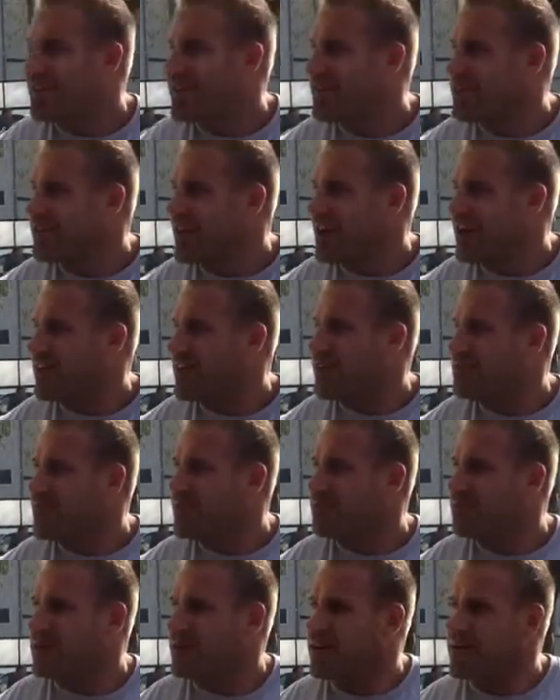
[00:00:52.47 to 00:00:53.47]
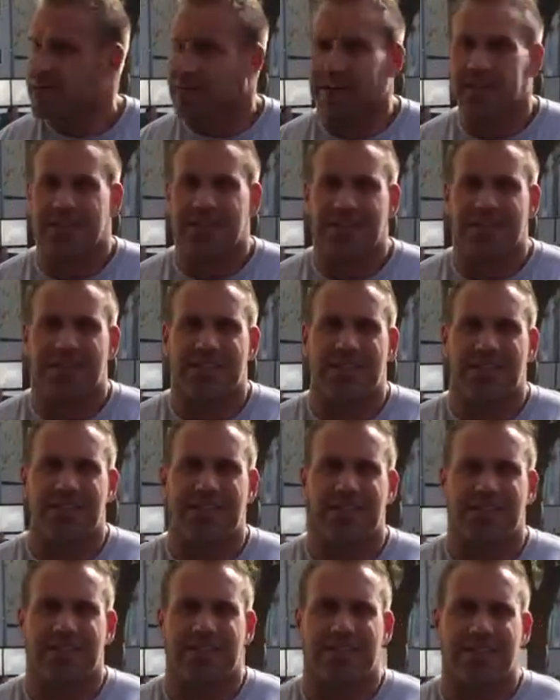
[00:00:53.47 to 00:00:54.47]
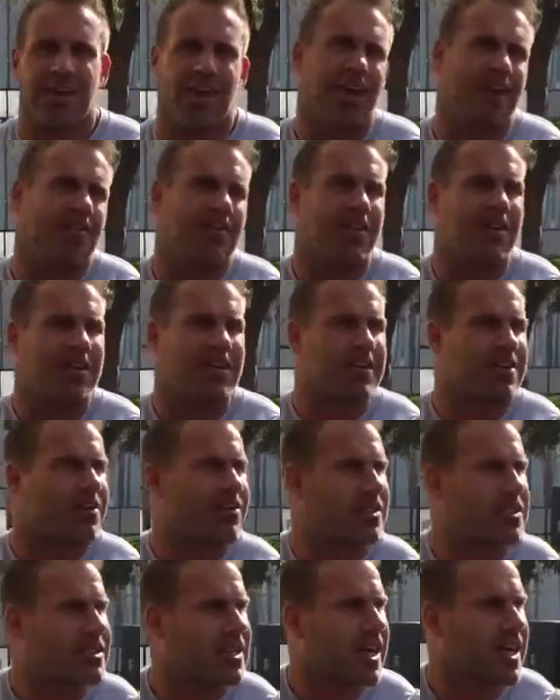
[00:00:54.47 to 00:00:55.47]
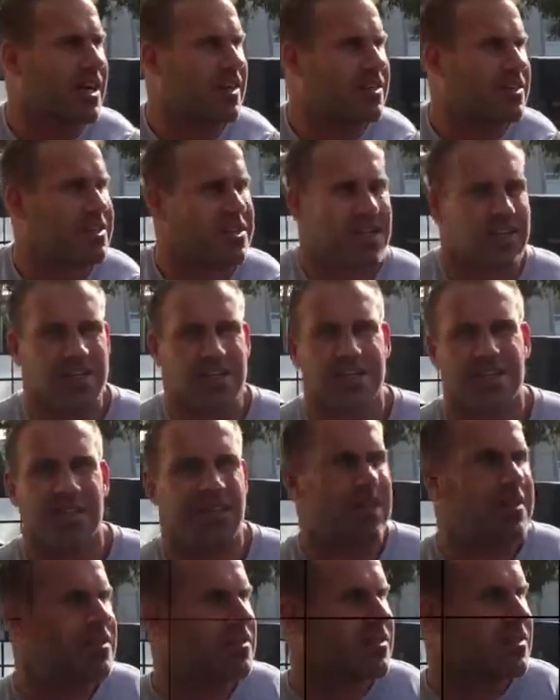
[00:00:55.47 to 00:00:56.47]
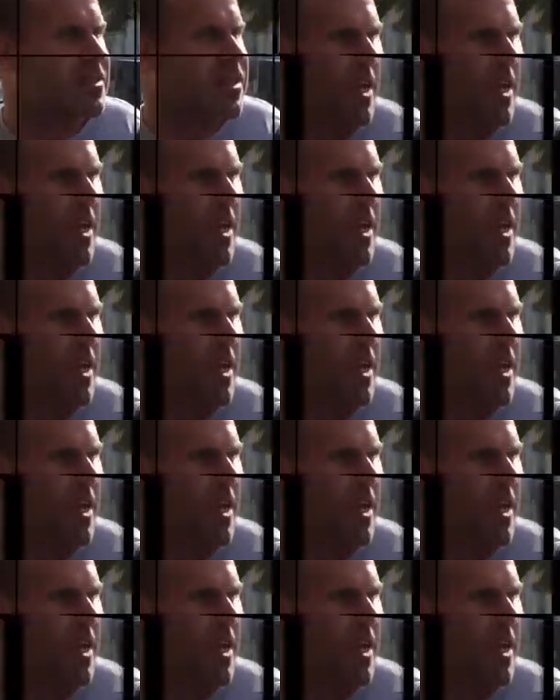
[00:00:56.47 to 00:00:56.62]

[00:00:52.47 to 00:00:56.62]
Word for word: The drive can be pretty crazy. so, all right, we're gonna go inside and all check this out.